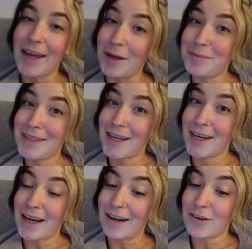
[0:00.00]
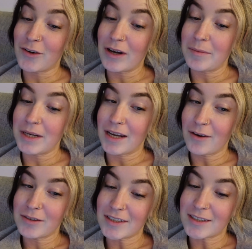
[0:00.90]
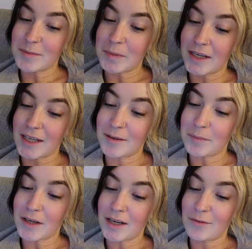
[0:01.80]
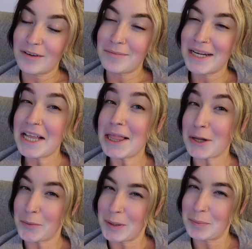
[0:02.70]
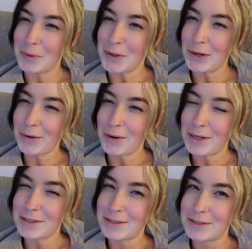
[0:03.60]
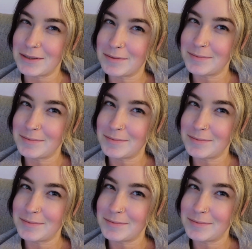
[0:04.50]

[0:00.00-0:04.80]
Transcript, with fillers: update. I don't know how many hours it's been, but we've made a little bit of progress.